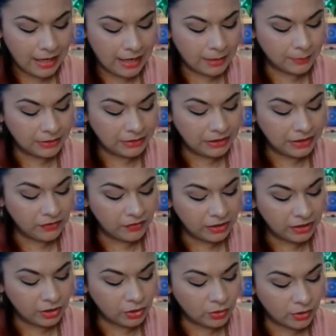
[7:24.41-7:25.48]
and believing
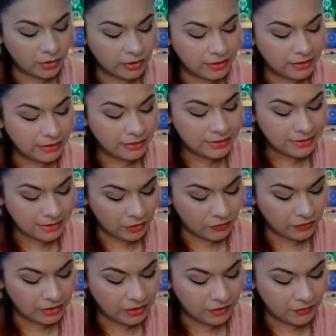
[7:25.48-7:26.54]
in yourself
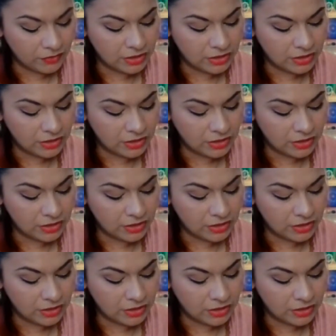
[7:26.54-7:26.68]
enough